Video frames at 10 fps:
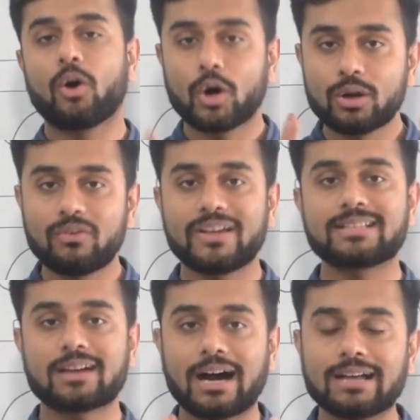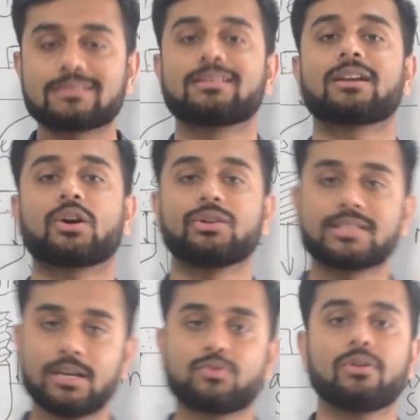Always answer
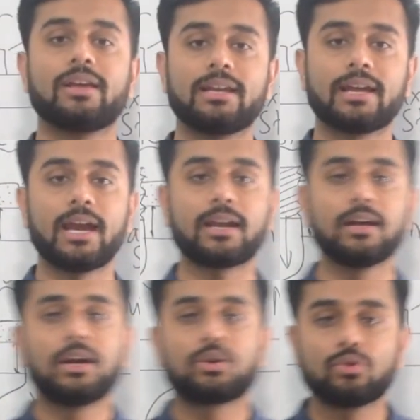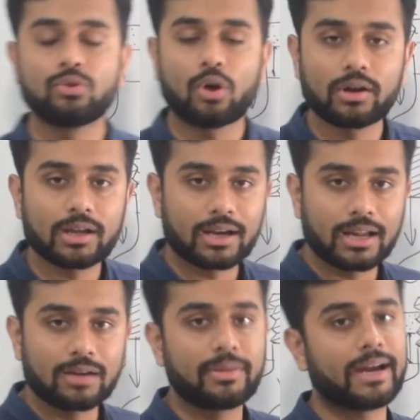conceptually in GATE. Do not
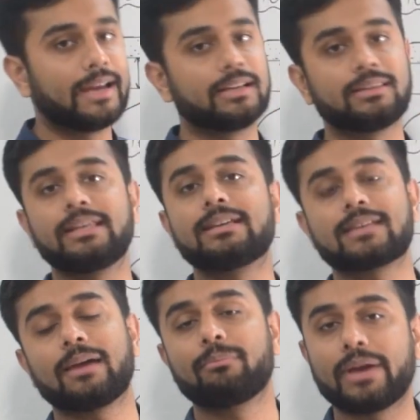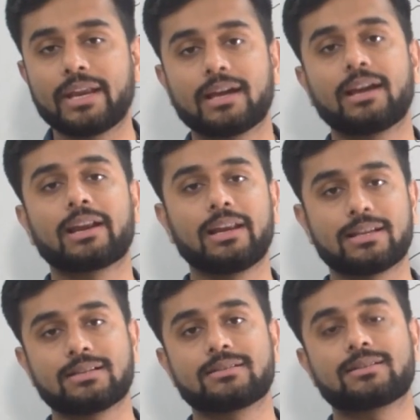run behind these empirical
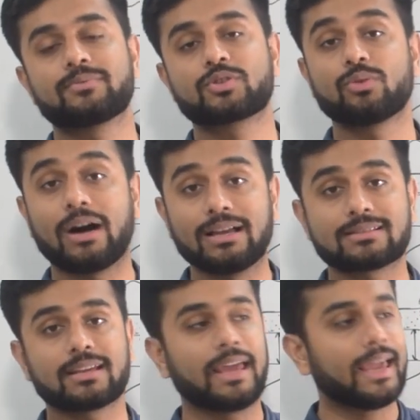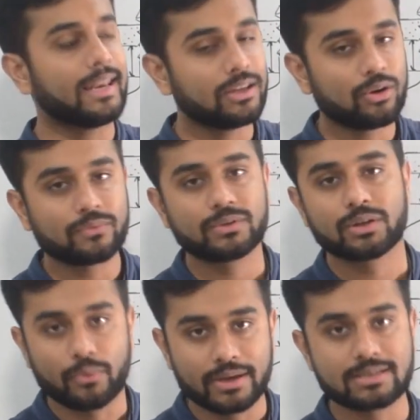relationships to answer any of the
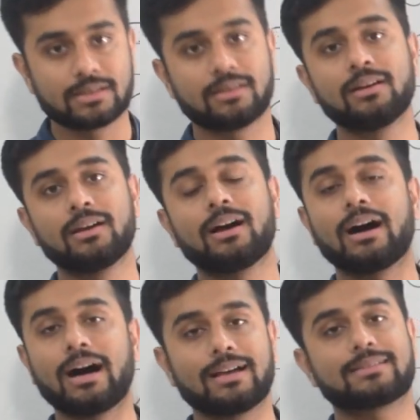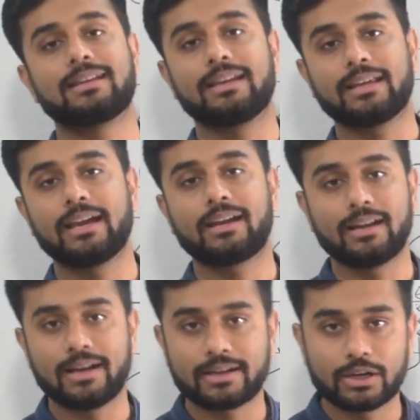question asked in GATE
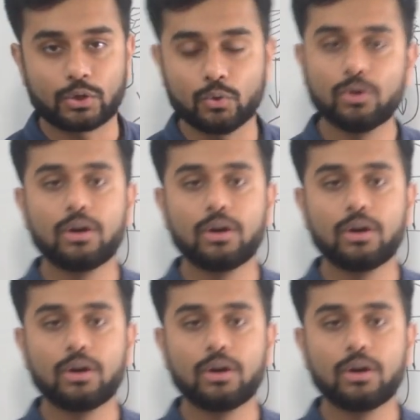related to